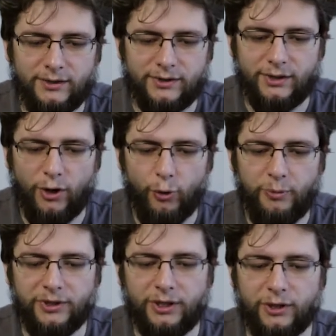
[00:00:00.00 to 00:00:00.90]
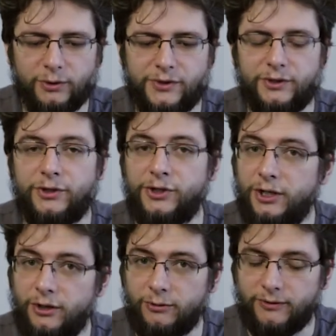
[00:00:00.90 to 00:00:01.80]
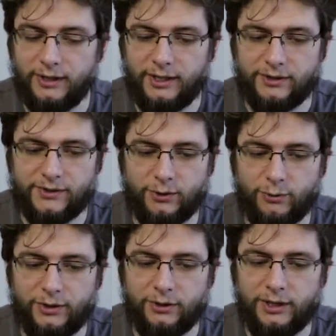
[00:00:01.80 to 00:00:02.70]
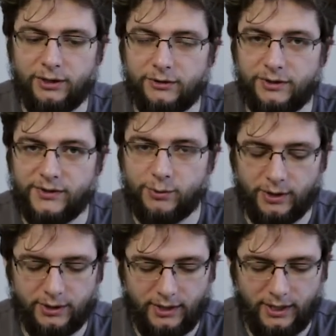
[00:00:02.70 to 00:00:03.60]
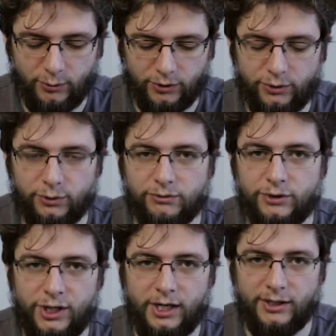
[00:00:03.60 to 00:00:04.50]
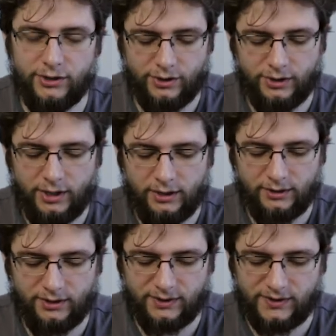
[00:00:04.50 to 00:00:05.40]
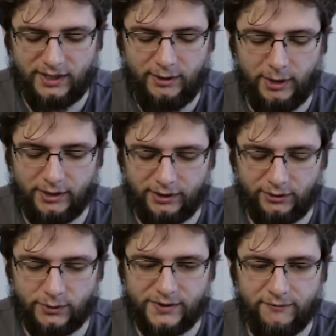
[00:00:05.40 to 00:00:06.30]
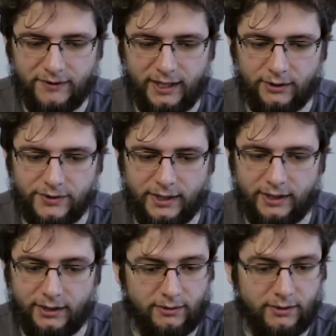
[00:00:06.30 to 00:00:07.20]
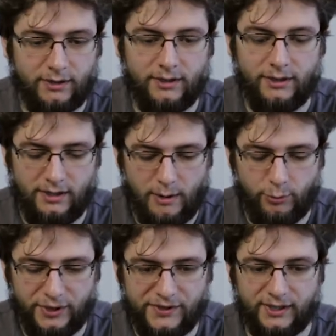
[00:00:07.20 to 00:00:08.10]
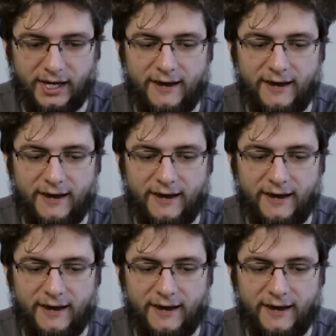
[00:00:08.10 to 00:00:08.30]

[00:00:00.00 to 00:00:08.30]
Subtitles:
the open-close share overlay. So when you click on this one and you want to change this key binding to something else, like I'm pressing